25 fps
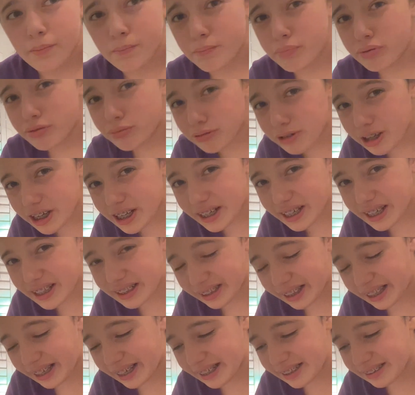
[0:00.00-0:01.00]
pretty
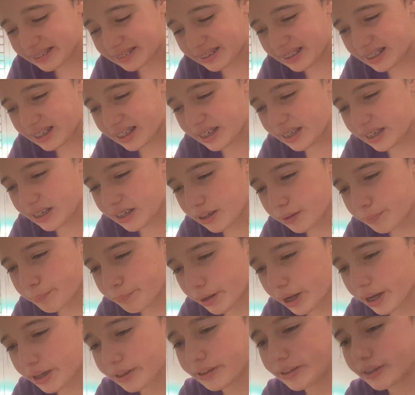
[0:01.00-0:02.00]
lazy,
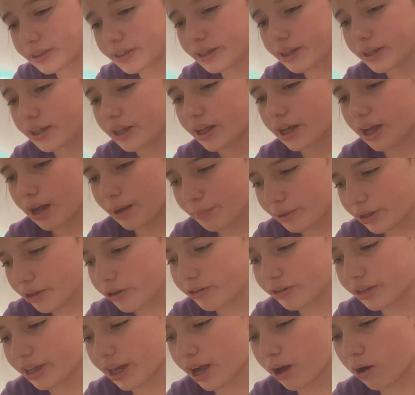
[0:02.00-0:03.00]
but I'm
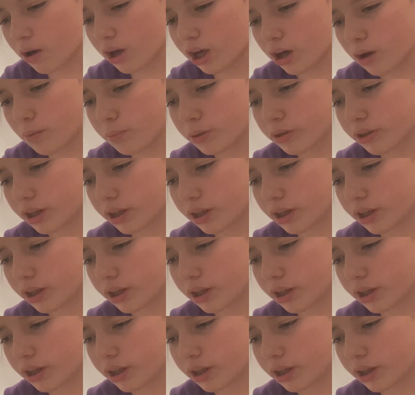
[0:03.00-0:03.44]
here now. I hope you